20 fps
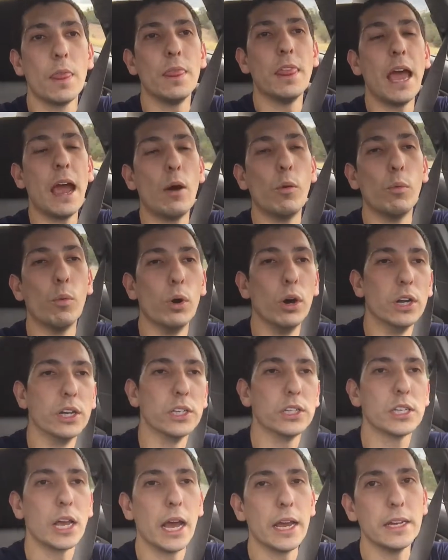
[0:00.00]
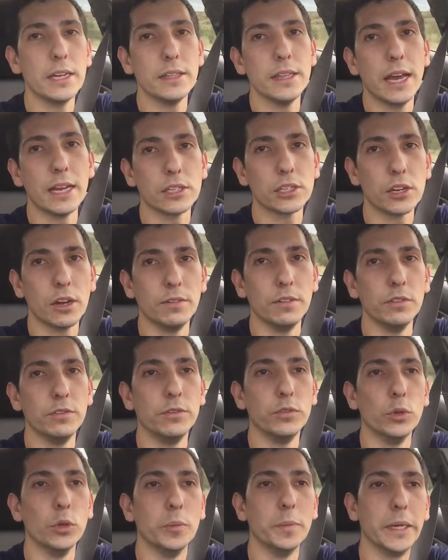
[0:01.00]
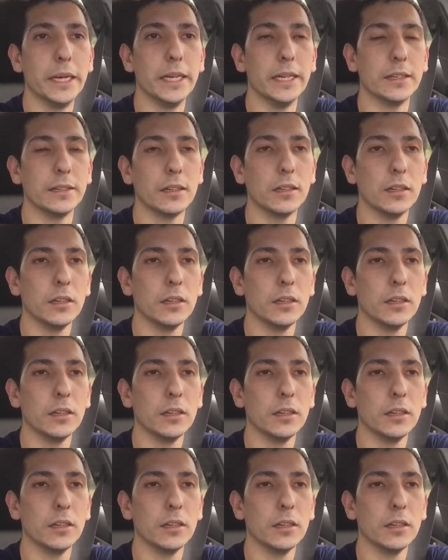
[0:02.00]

that was, I did that stuff a full minute.